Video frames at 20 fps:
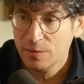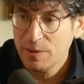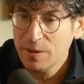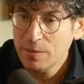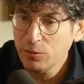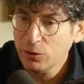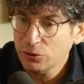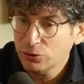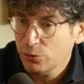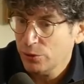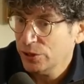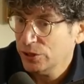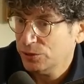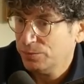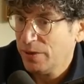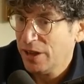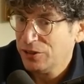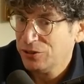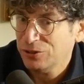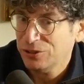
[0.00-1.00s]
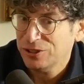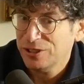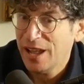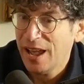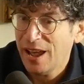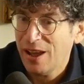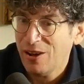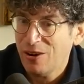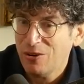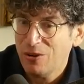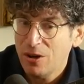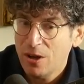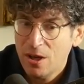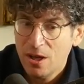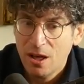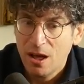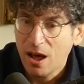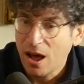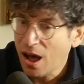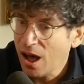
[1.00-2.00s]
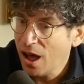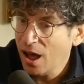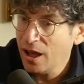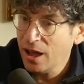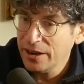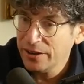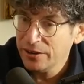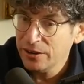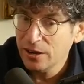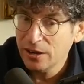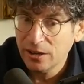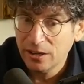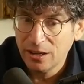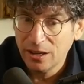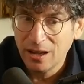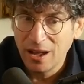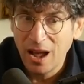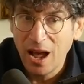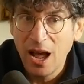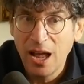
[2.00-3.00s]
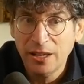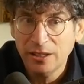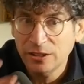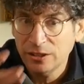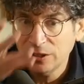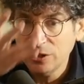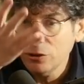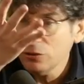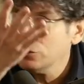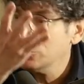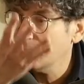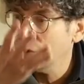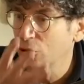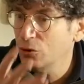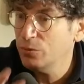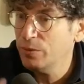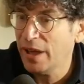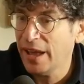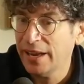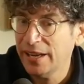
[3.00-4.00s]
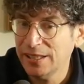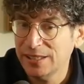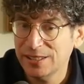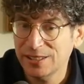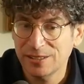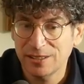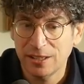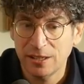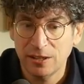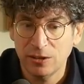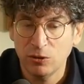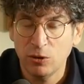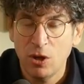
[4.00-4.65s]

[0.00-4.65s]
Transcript: People are doing specials now on on YouTube, and it's